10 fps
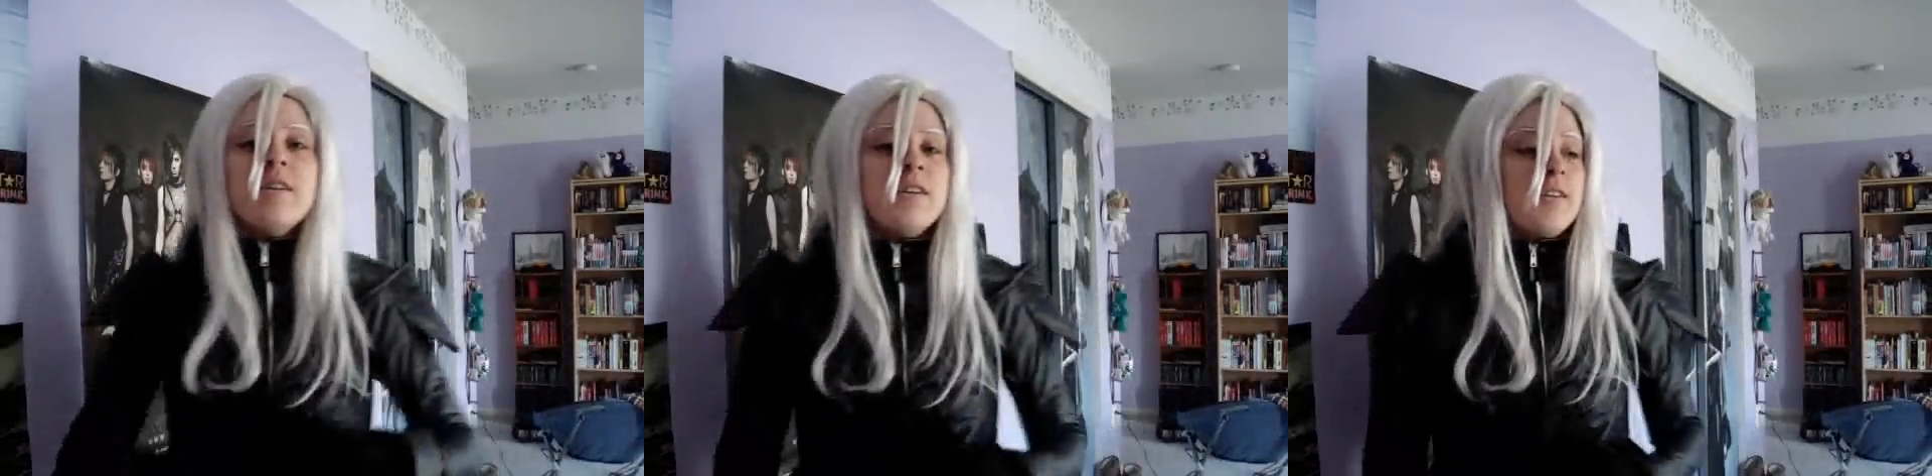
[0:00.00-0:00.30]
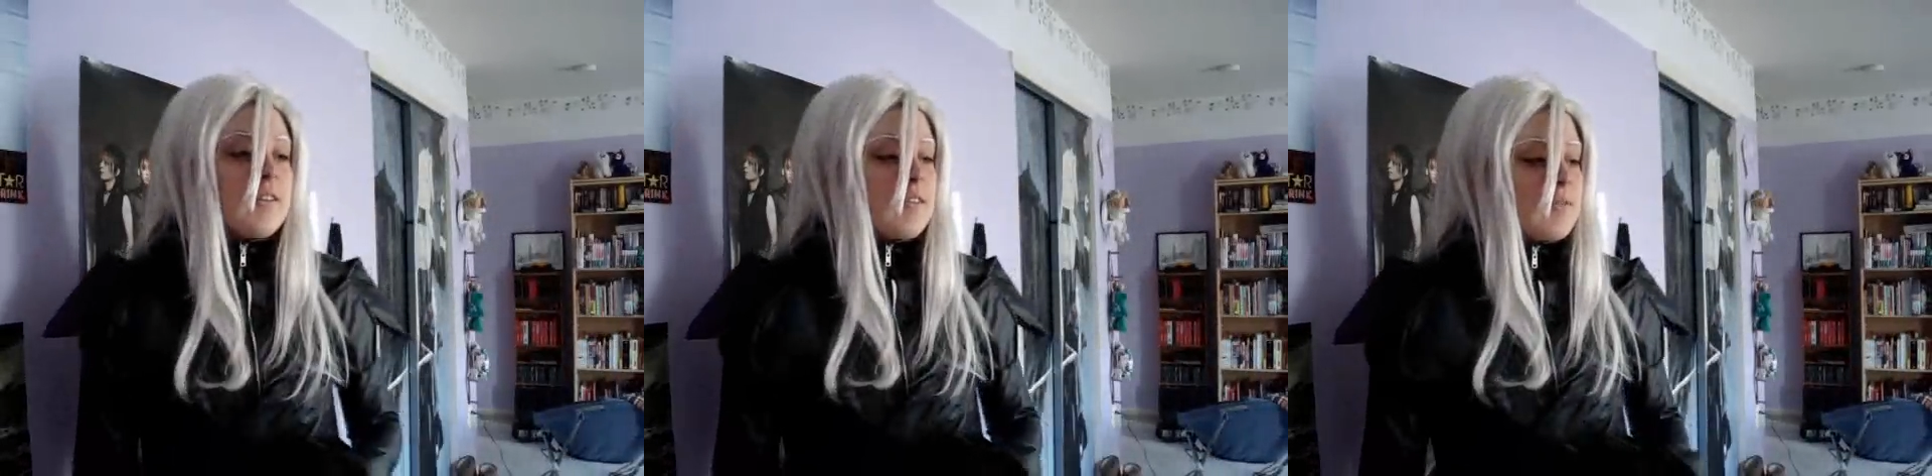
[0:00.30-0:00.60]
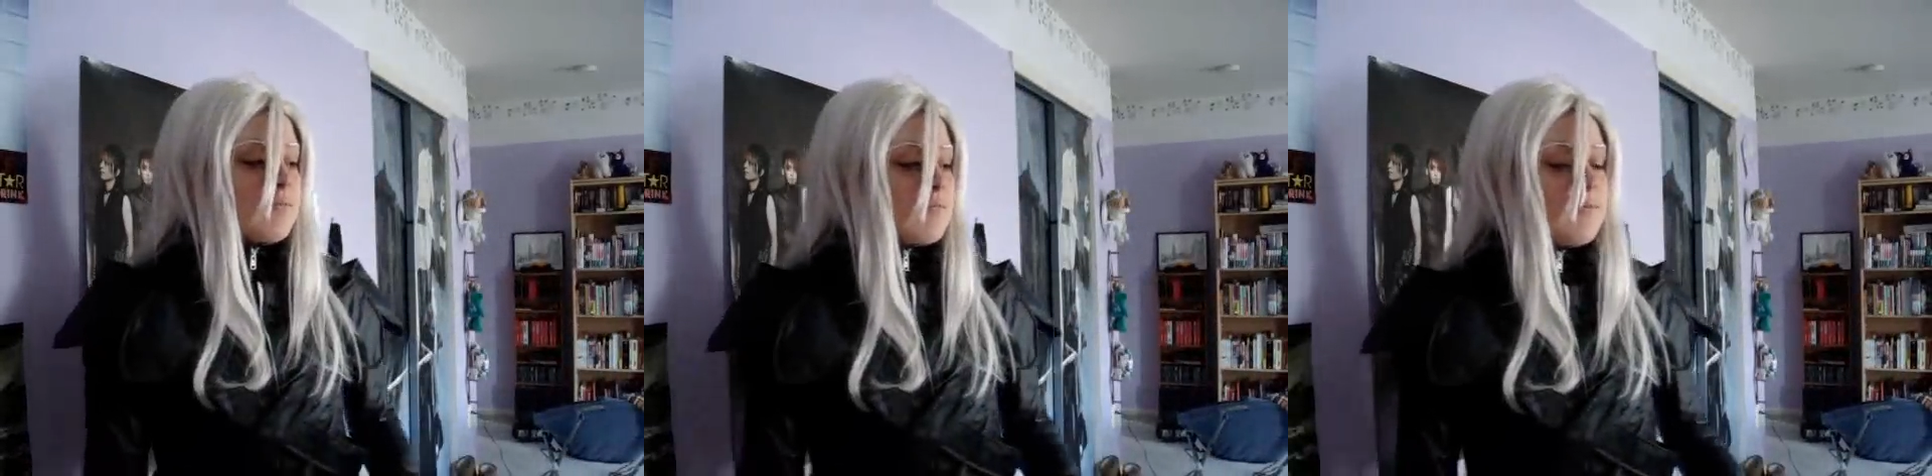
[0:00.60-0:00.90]

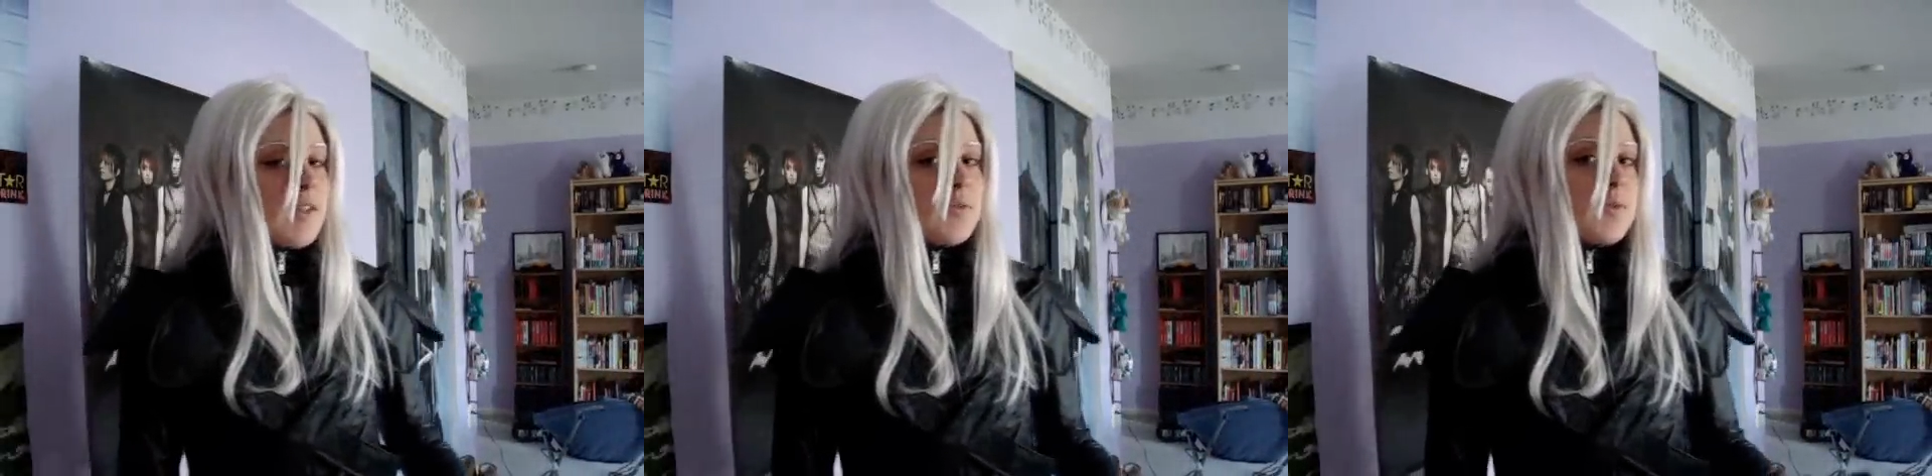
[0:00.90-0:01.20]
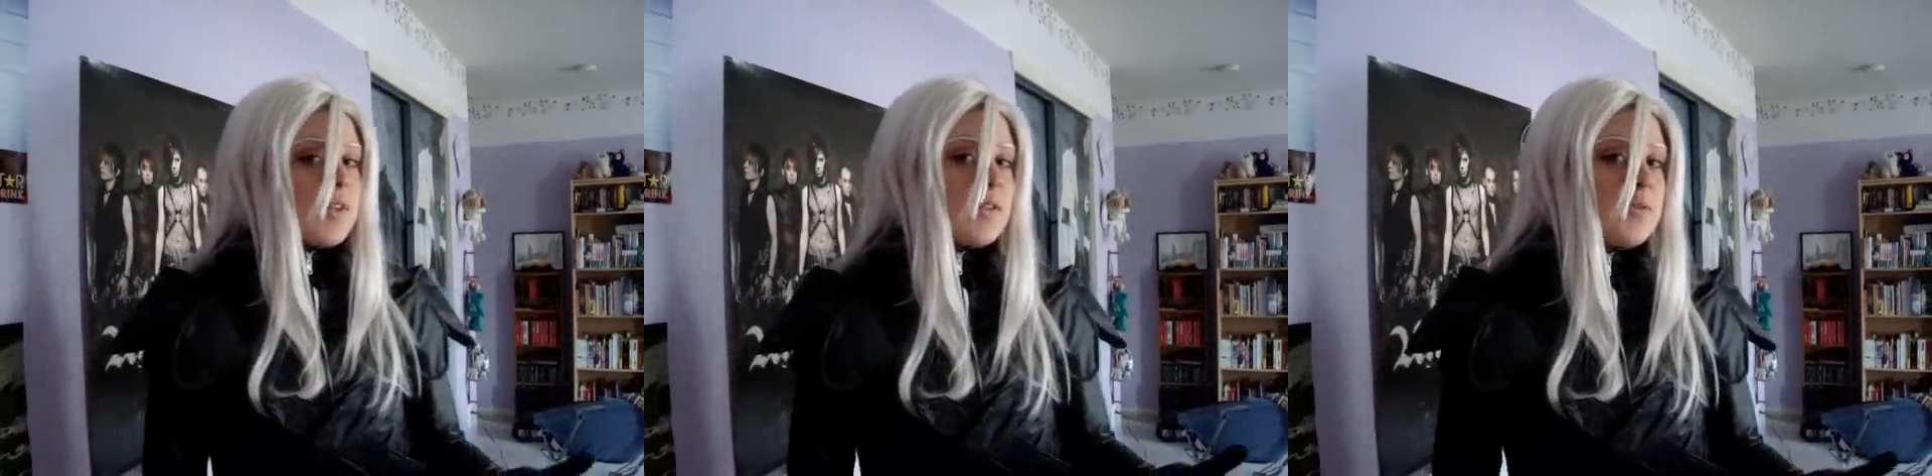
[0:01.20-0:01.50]
That's what I